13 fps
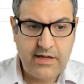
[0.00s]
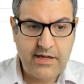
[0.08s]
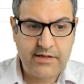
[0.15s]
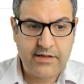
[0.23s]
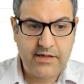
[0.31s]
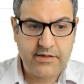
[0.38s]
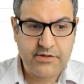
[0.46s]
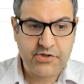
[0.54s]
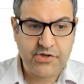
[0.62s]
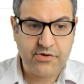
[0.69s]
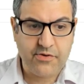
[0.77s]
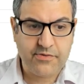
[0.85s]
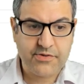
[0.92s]
And then
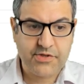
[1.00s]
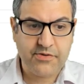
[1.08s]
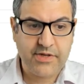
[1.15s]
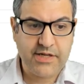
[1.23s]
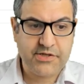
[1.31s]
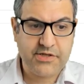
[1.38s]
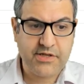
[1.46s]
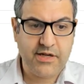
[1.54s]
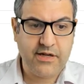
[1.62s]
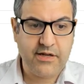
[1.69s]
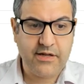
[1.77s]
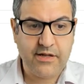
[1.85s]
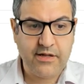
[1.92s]
0. So that's
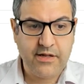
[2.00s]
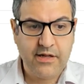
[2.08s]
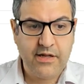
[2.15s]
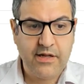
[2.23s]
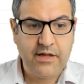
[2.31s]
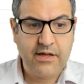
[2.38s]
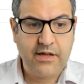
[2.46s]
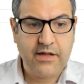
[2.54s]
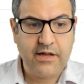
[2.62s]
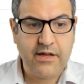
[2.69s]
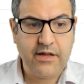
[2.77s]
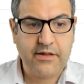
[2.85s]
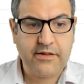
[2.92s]

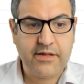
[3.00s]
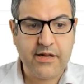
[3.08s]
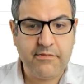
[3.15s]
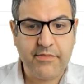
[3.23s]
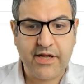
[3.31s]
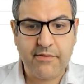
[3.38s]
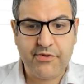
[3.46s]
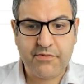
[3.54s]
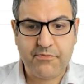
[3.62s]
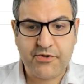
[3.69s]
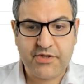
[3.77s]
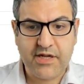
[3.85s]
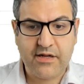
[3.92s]
10 megabit
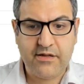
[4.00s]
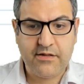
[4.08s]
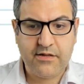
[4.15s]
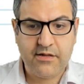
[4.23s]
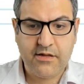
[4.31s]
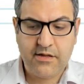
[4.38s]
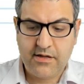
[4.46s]
per second